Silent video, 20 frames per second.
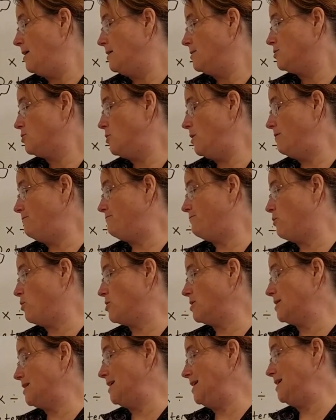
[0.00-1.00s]
So you have
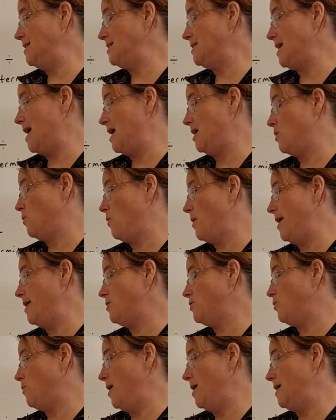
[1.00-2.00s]
14, take away
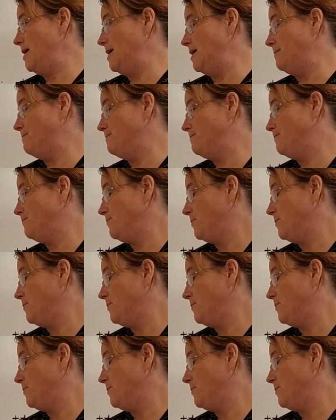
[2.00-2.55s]
20.